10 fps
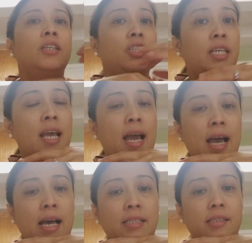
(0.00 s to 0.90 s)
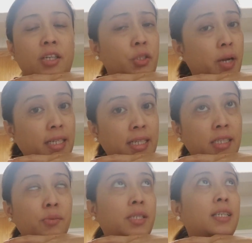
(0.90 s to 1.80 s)
she has
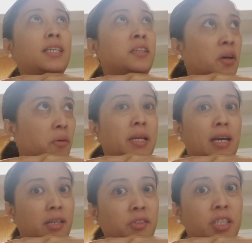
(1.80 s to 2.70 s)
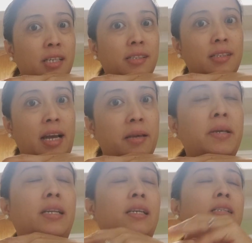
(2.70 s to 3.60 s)
arthritis, which I didn't know, but I know she has
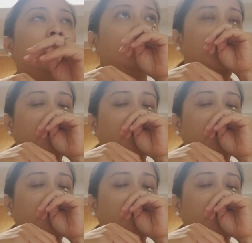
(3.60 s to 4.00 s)
diabetes.